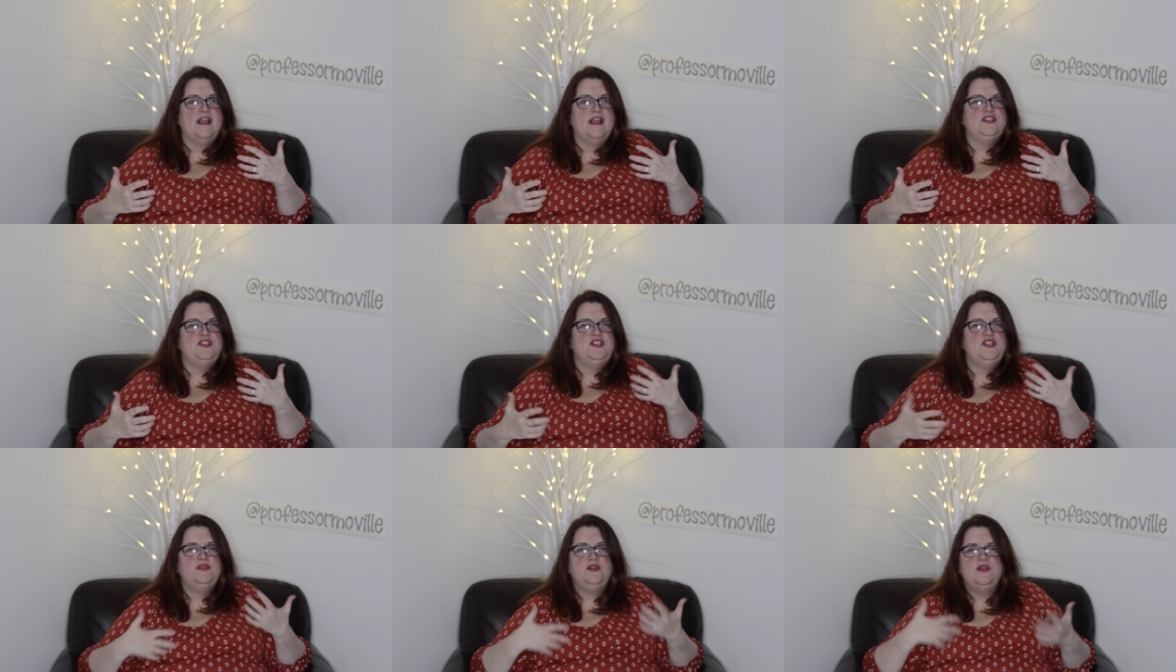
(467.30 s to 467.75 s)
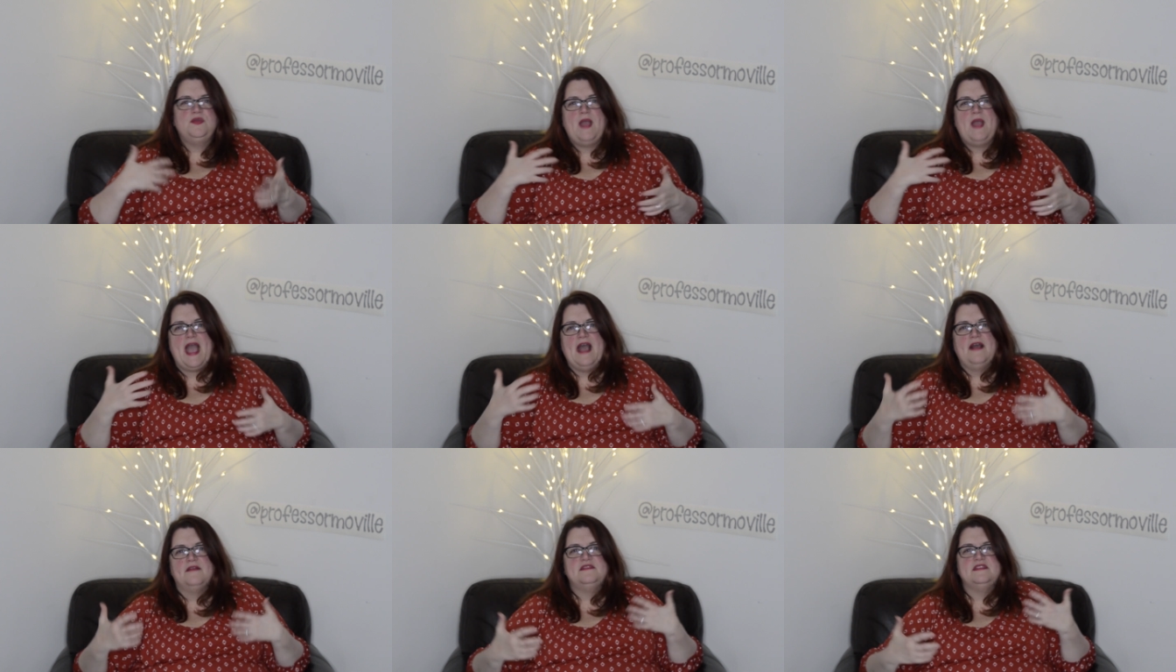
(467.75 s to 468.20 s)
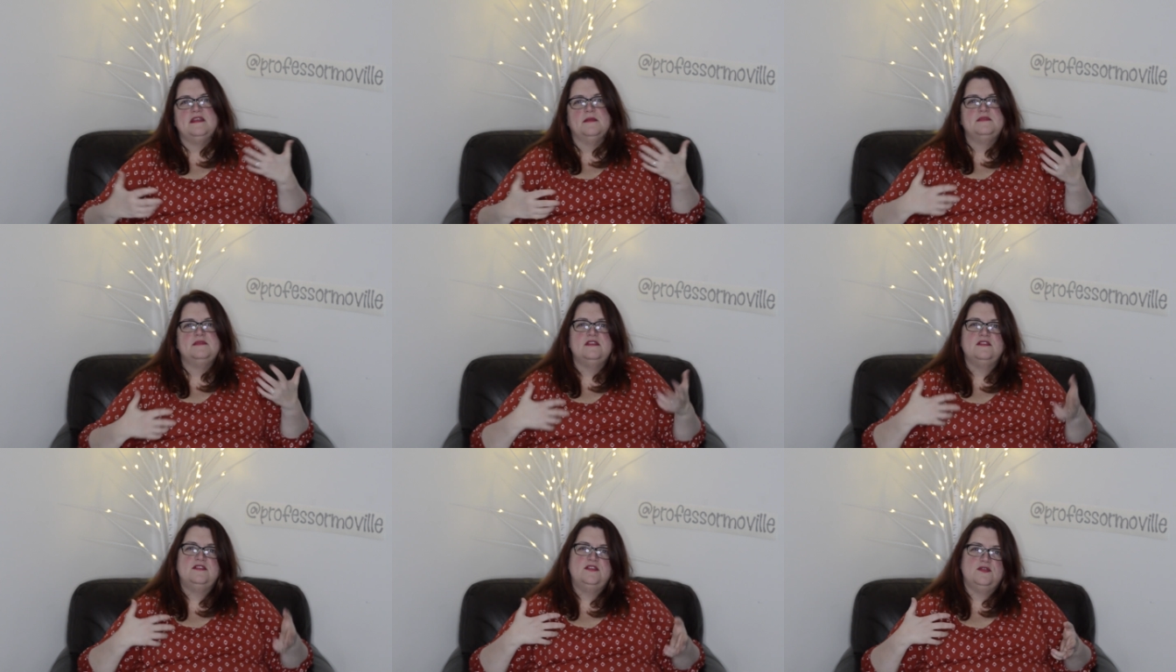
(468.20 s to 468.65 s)
Do you have
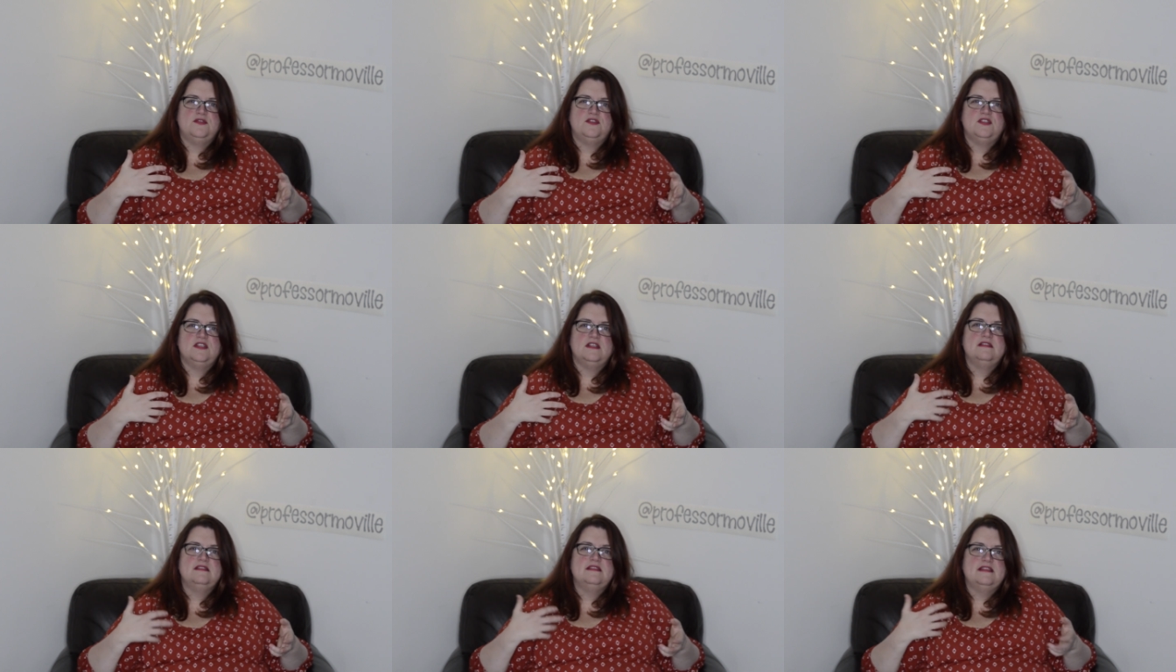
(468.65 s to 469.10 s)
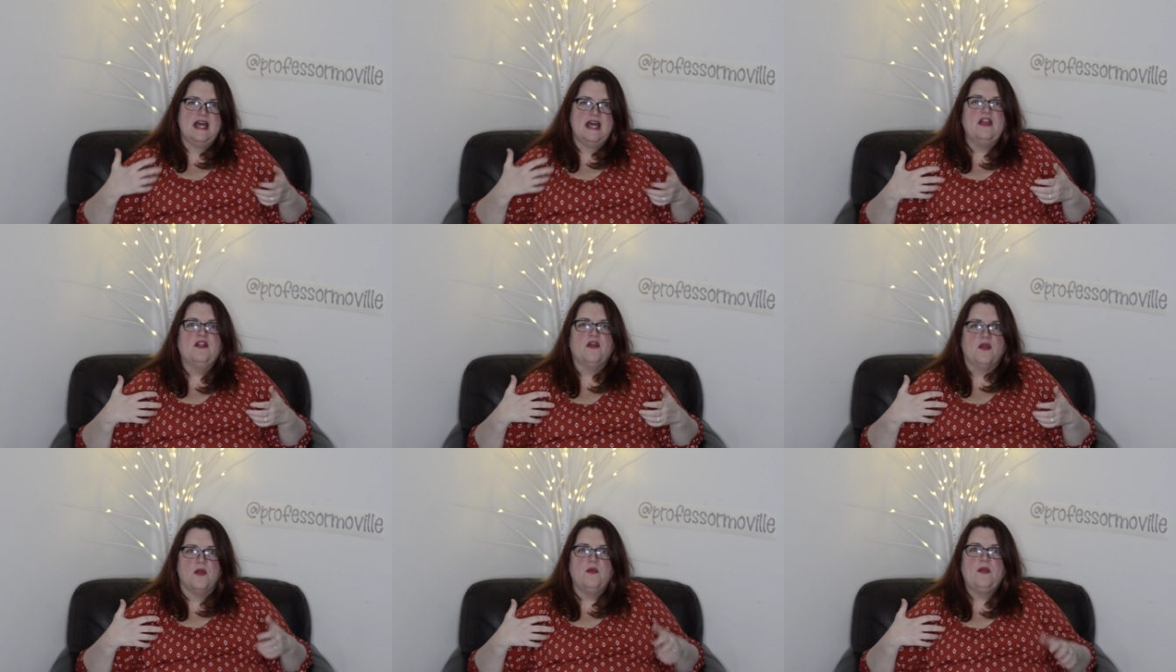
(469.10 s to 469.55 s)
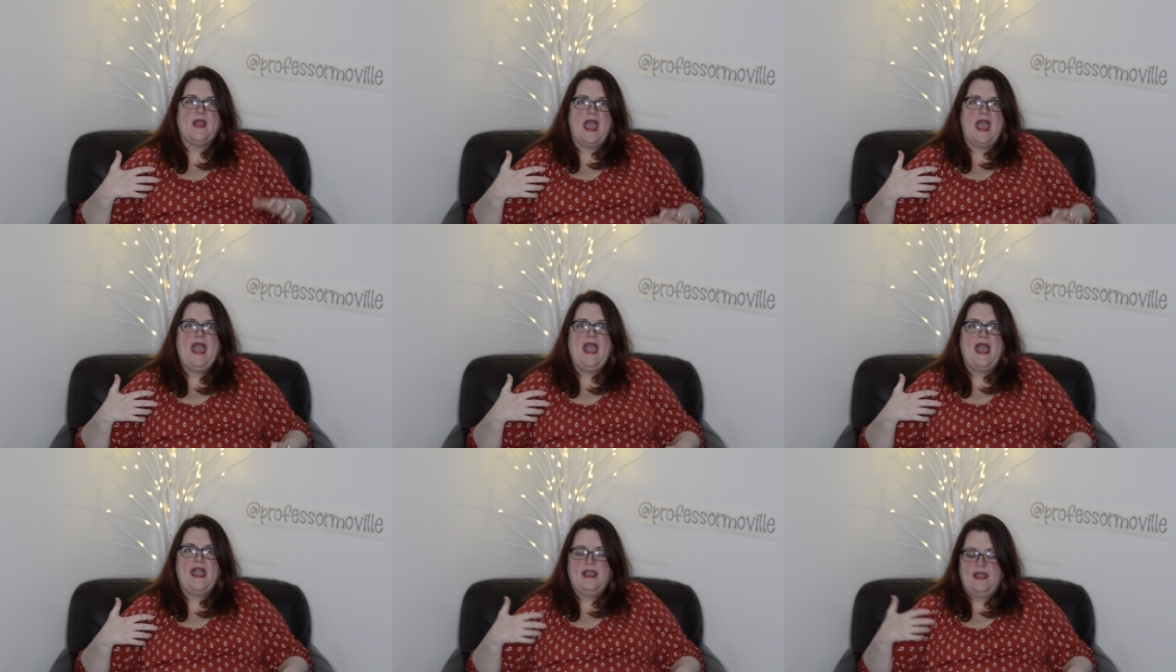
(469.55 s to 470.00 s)
substitutions that are
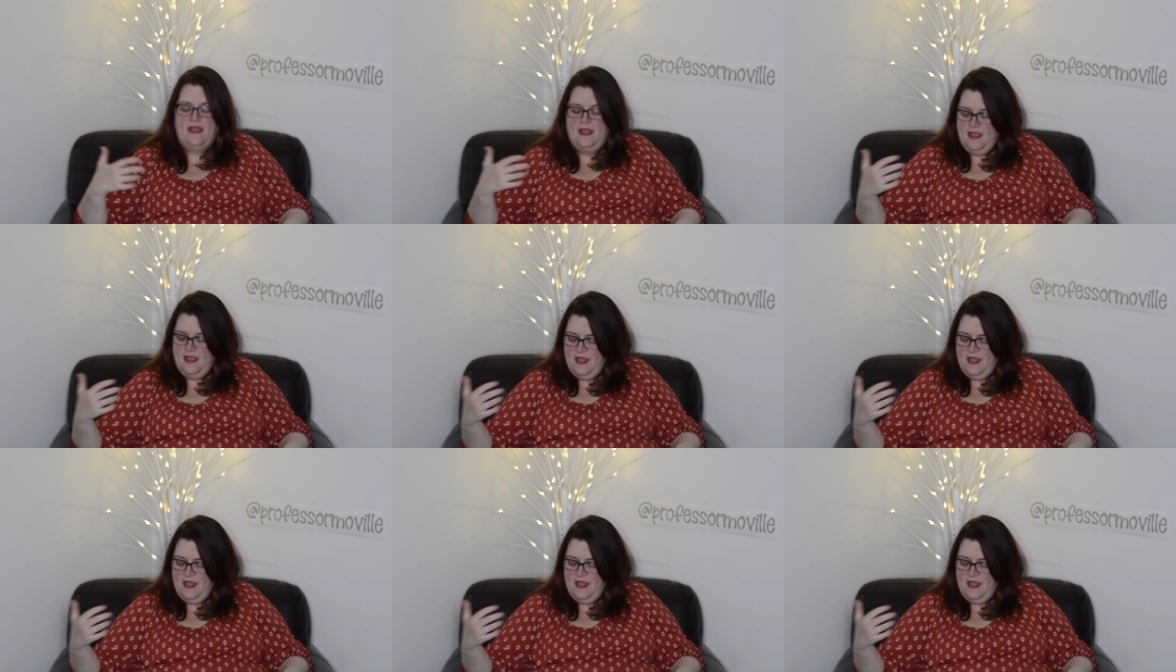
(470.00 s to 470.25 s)
okay?